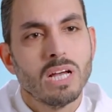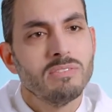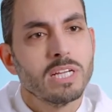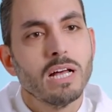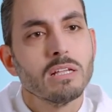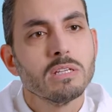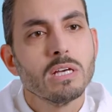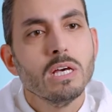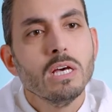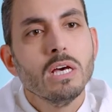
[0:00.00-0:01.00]
half a gallon
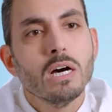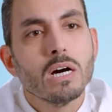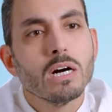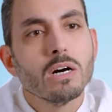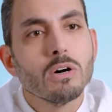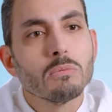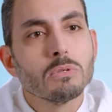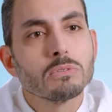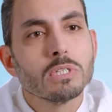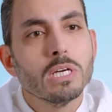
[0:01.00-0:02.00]
uh, almost.